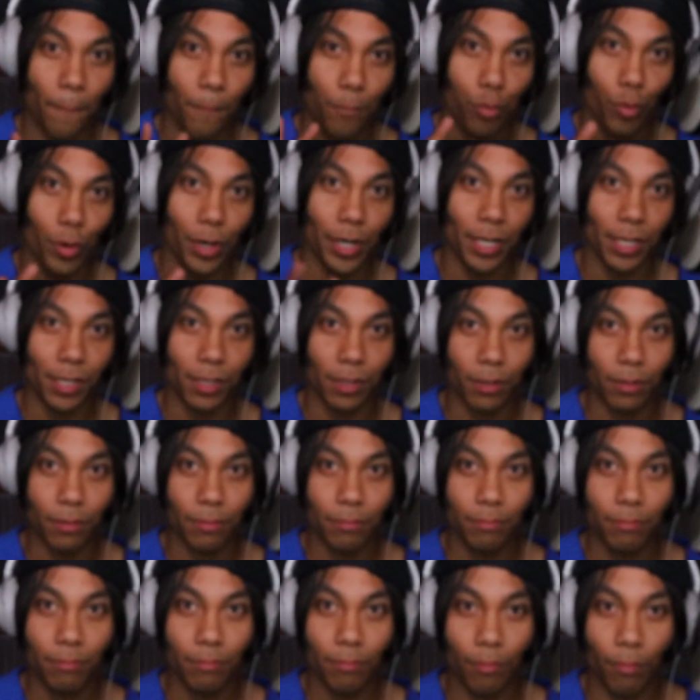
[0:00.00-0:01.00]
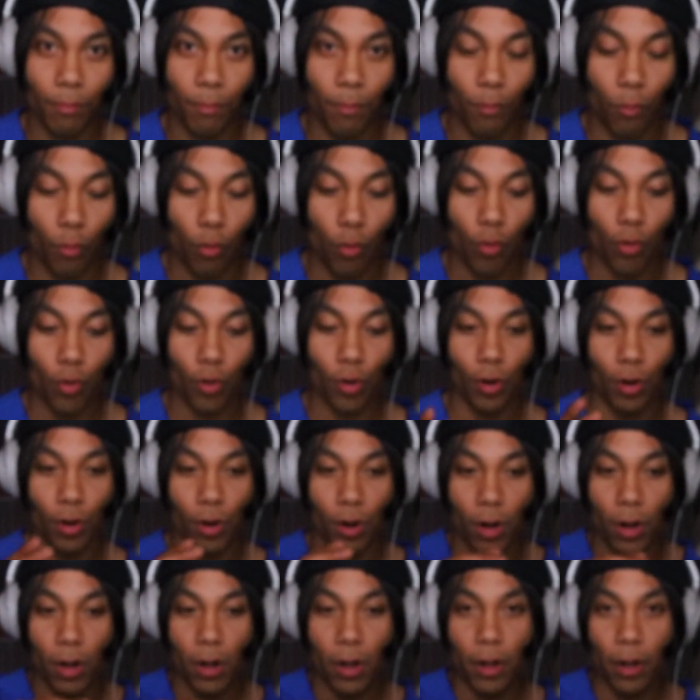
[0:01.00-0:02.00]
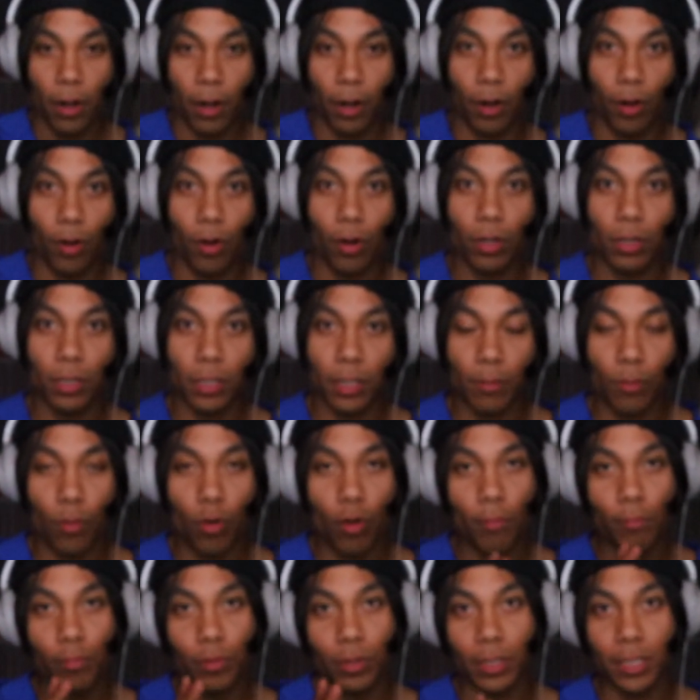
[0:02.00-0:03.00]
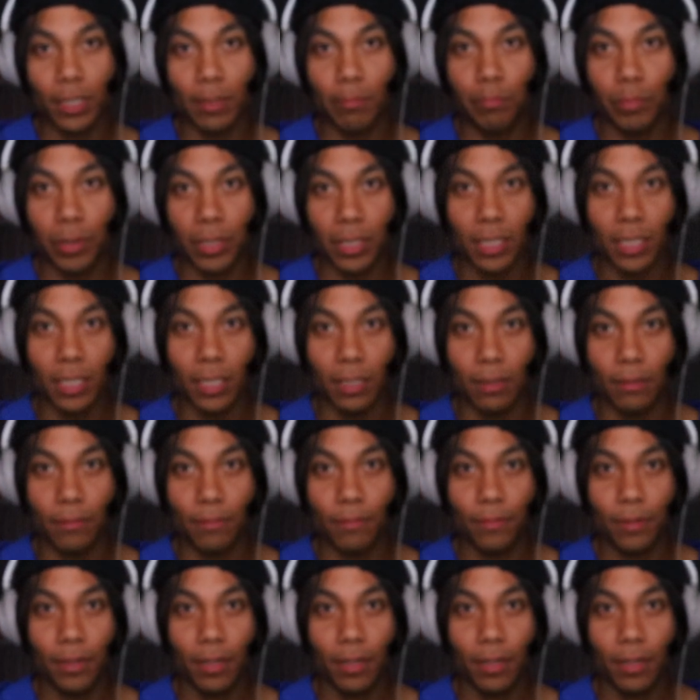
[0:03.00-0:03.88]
prettier, more girly, more petite,